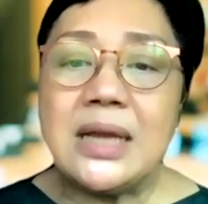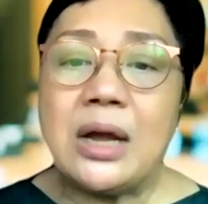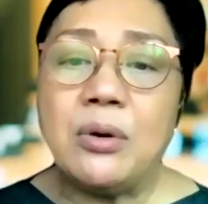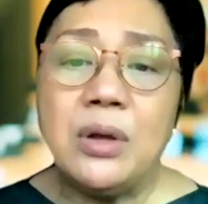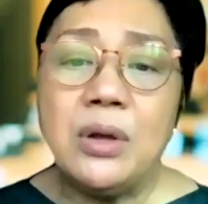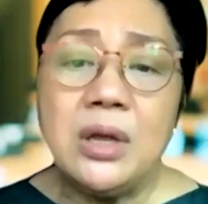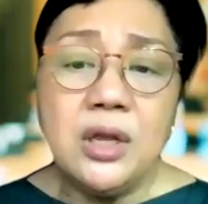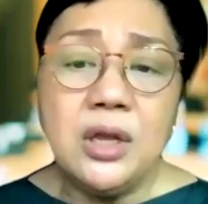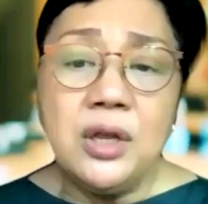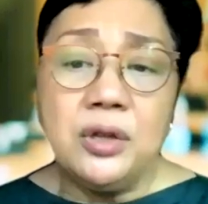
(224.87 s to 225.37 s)
Now,
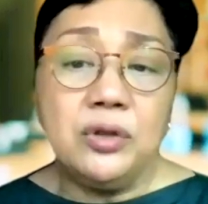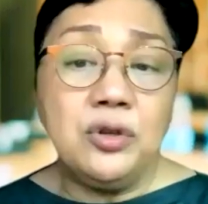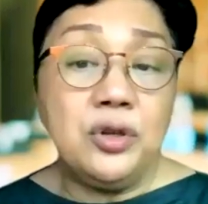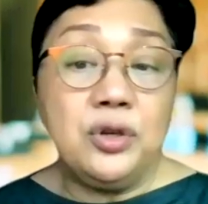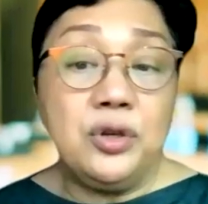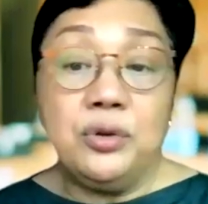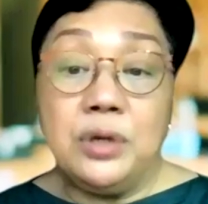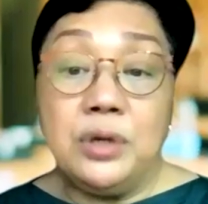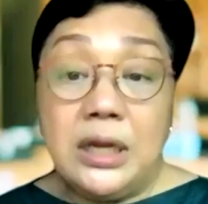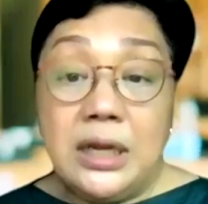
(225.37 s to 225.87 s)
do
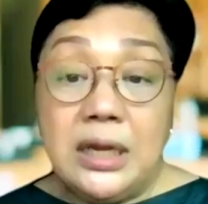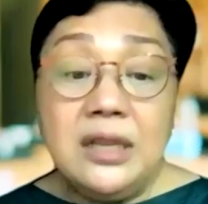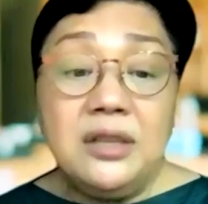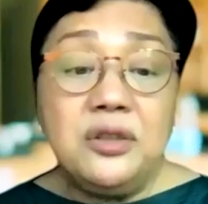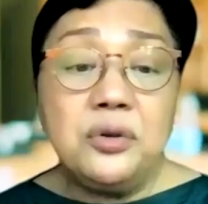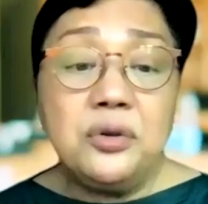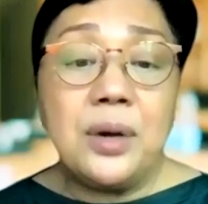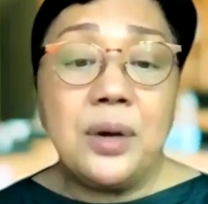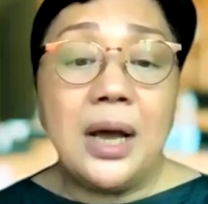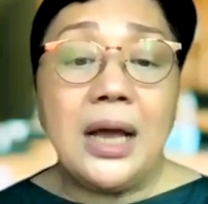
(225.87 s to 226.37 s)
you need
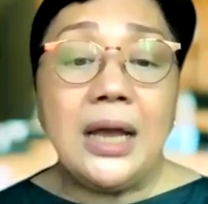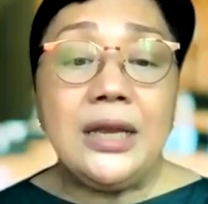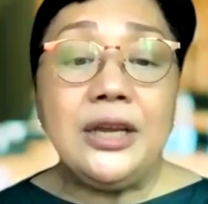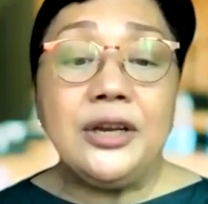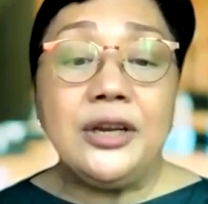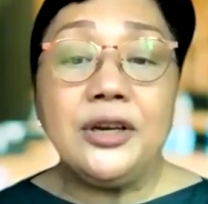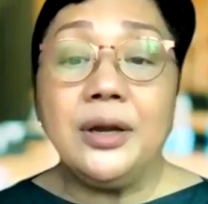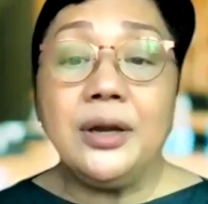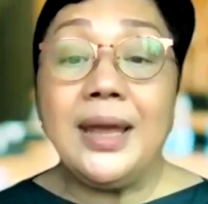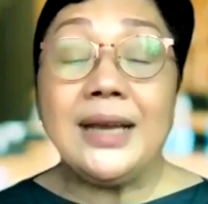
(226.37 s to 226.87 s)
to
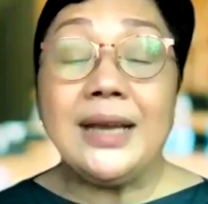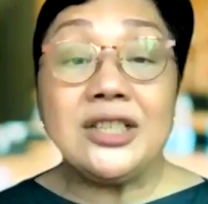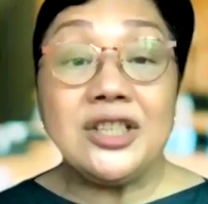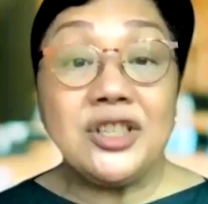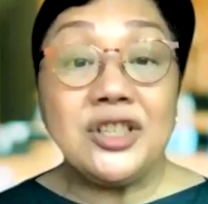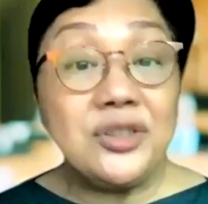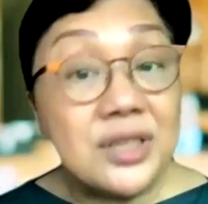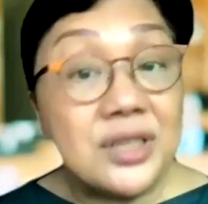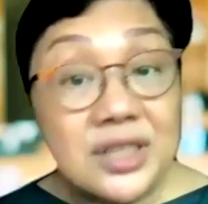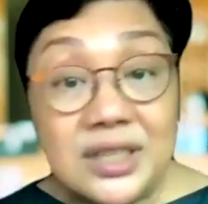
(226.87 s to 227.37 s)
hire
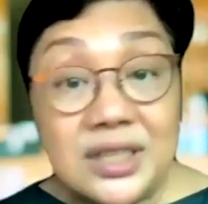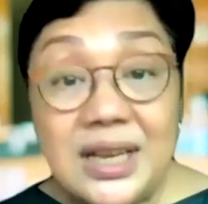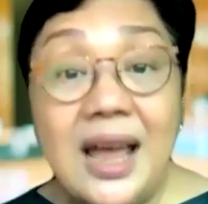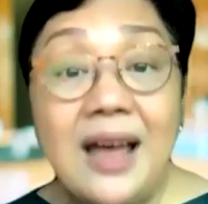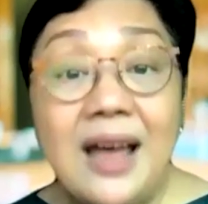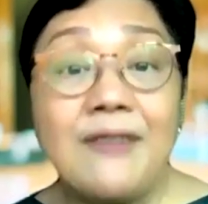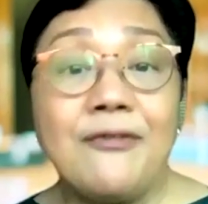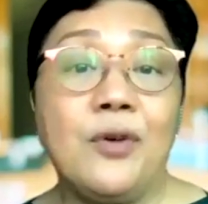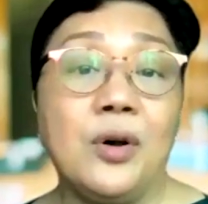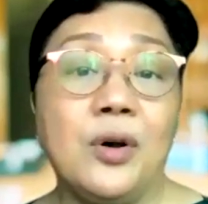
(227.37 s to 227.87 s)
extra
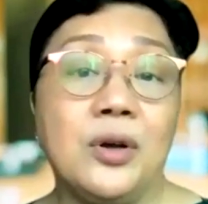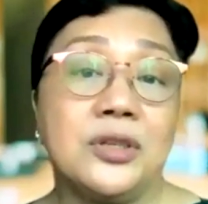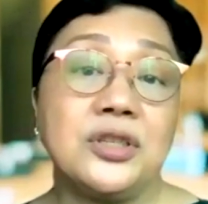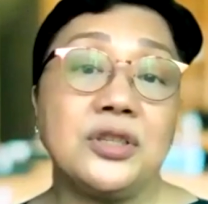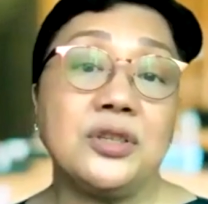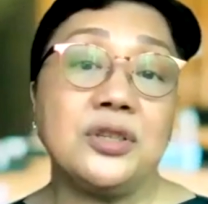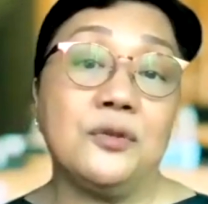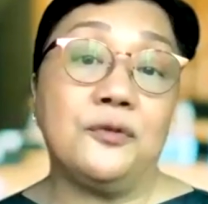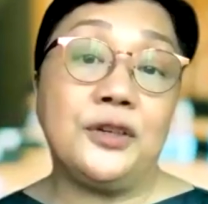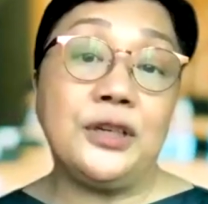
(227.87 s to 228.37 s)
staff
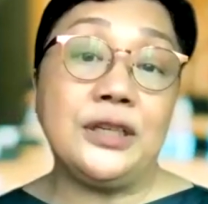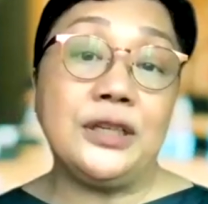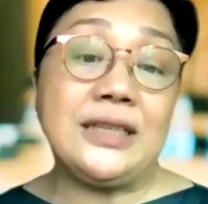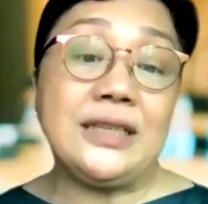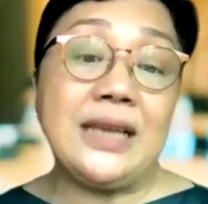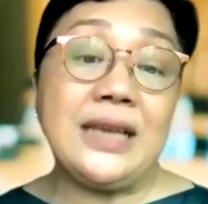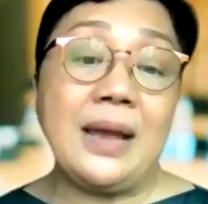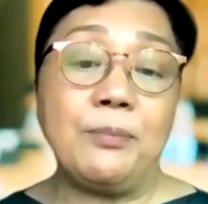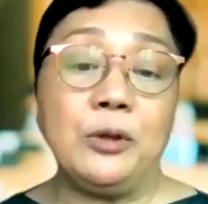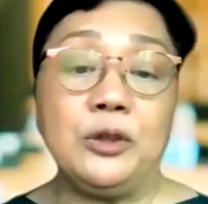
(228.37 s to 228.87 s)
also, for
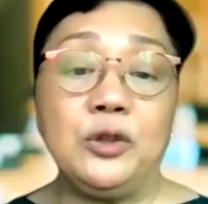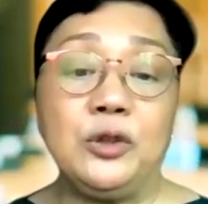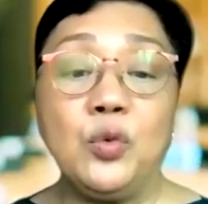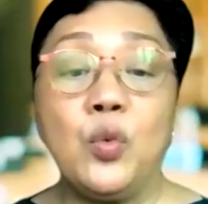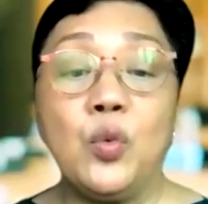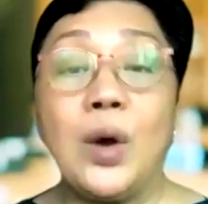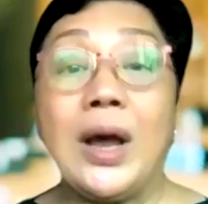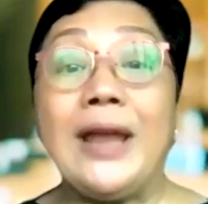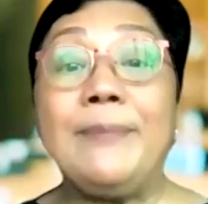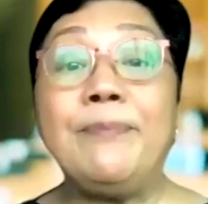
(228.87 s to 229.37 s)
example, to
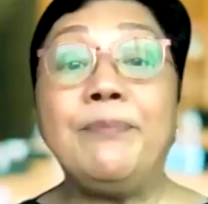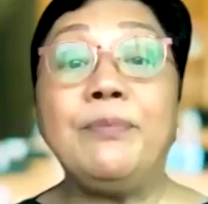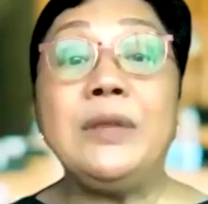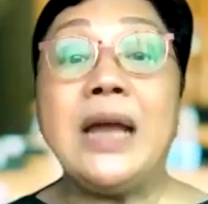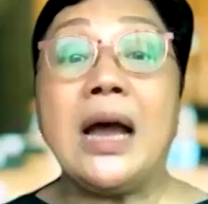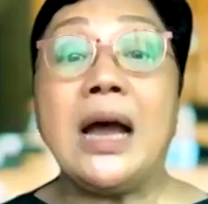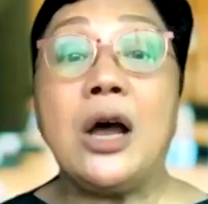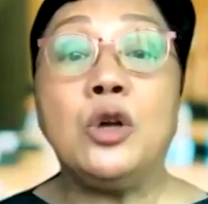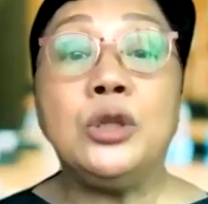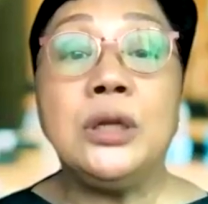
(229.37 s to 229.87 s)
wipe
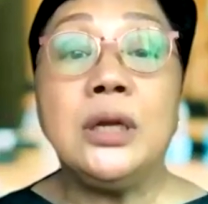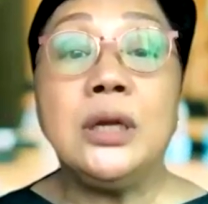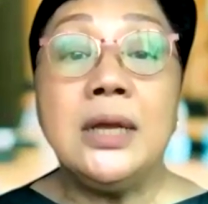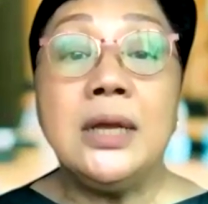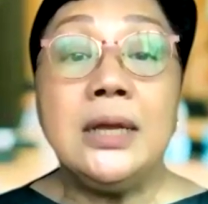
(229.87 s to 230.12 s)
down